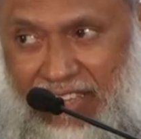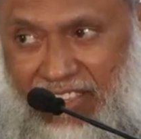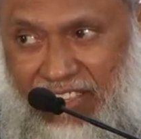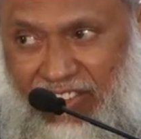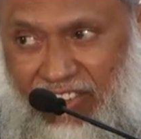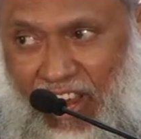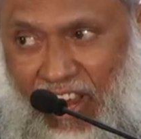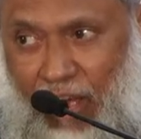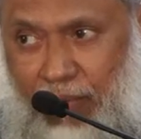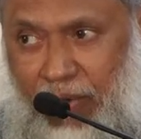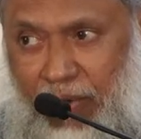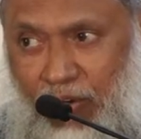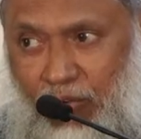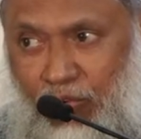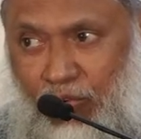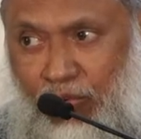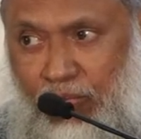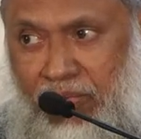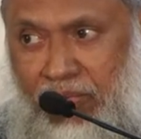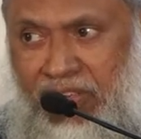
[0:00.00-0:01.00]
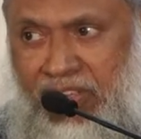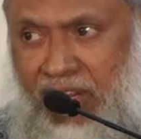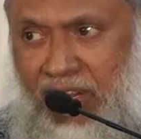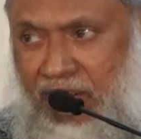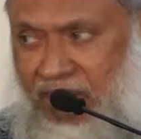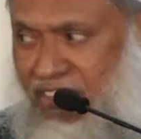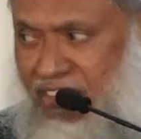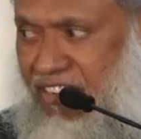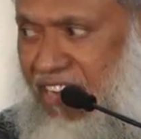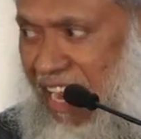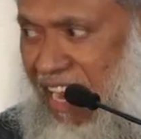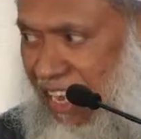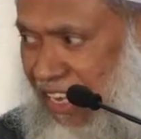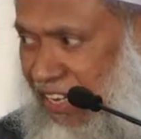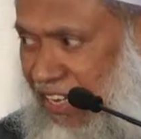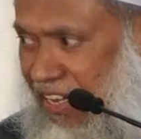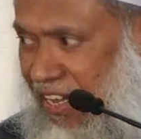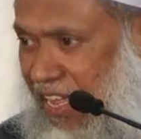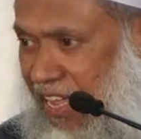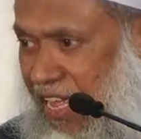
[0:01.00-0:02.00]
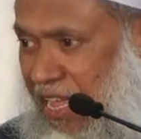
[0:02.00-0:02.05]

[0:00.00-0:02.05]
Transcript: Sahaba could misunderstand,